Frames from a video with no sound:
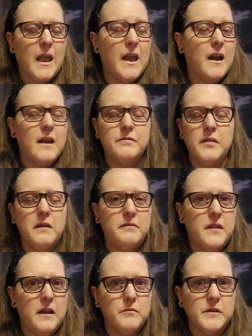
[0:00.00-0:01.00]
and I've
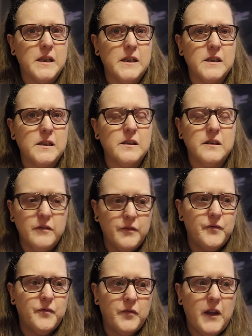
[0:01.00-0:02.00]
loved them since
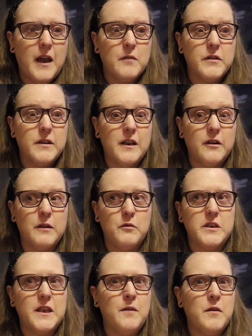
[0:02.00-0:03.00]
Hybrid Theory,
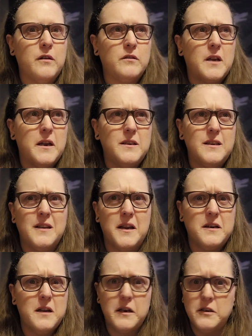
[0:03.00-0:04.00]
which came out
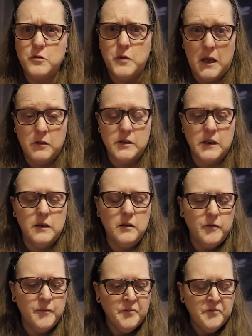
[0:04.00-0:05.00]
1999-2000.
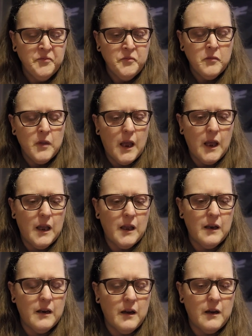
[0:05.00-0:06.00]
And